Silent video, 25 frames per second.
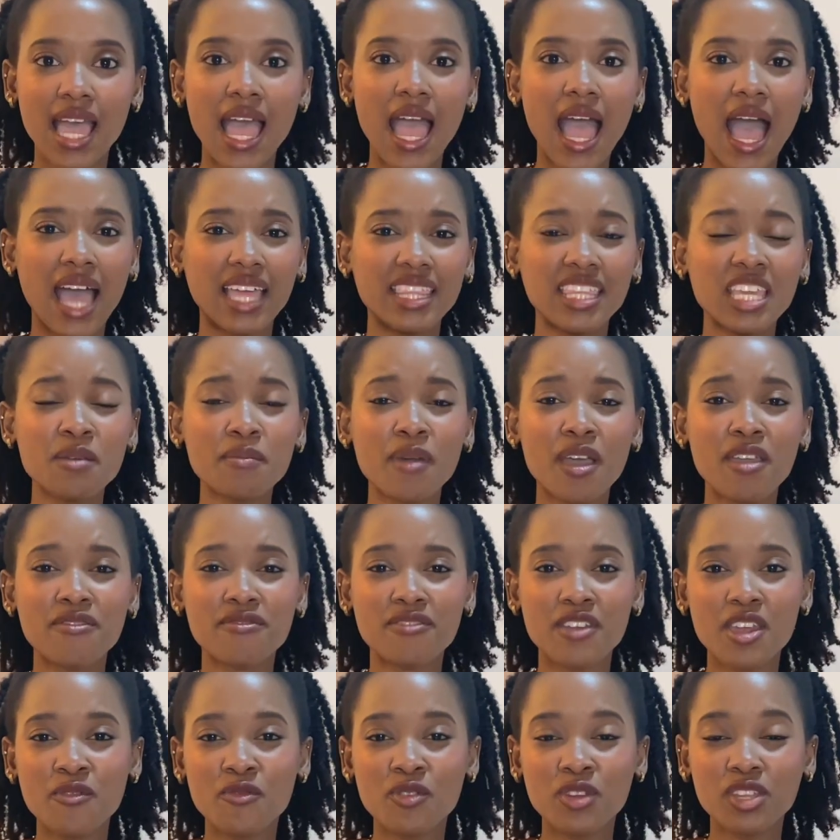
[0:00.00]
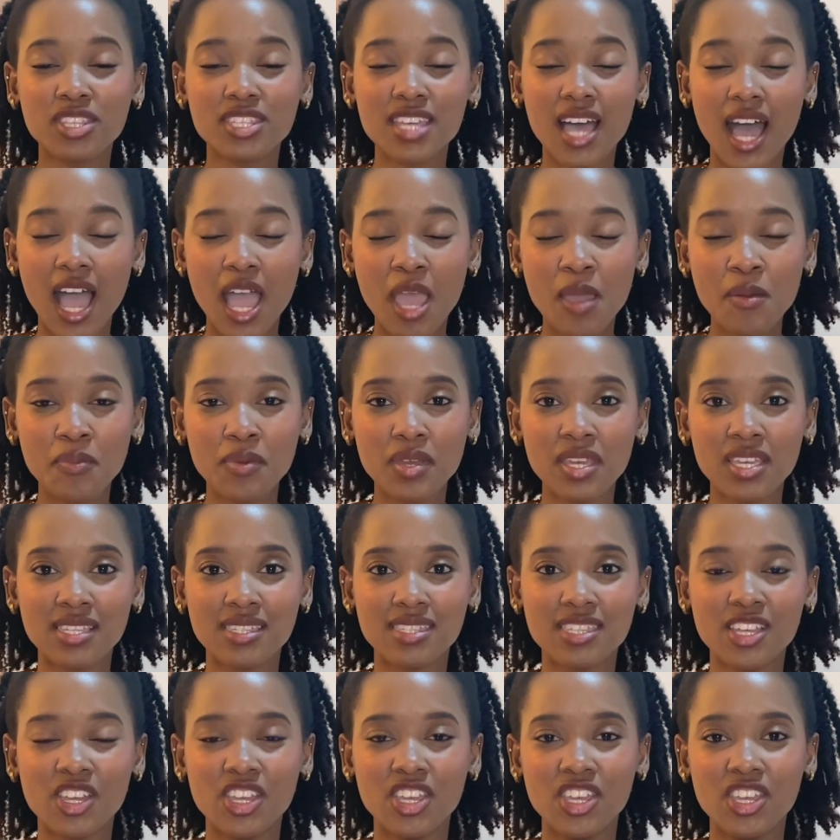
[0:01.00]
I think my favorite type is
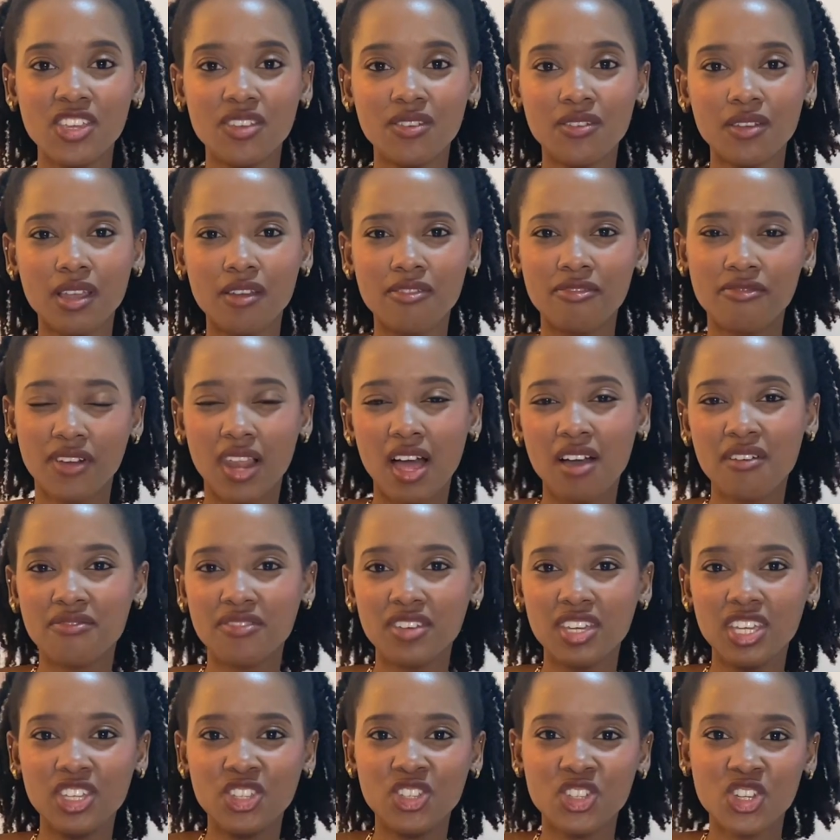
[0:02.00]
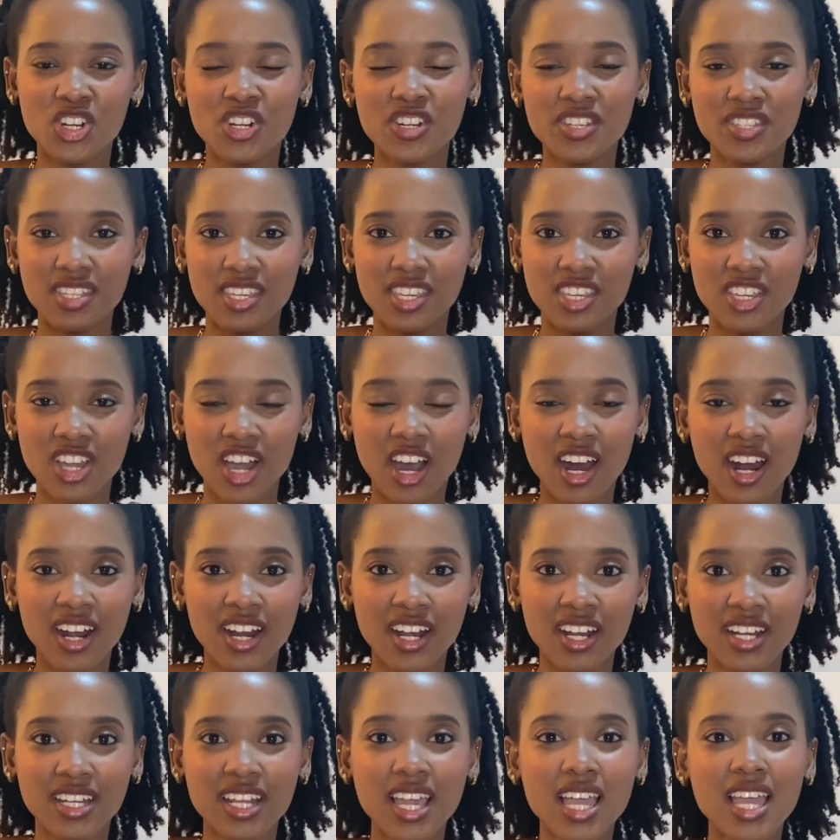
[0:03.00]
the fluffy jersey
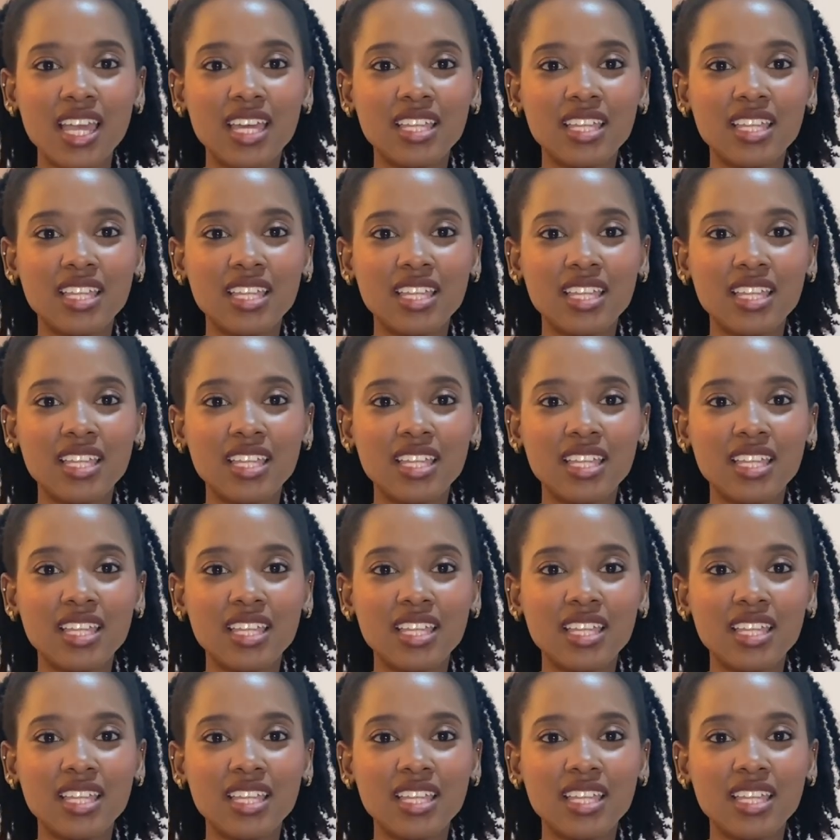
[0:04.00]
yarn.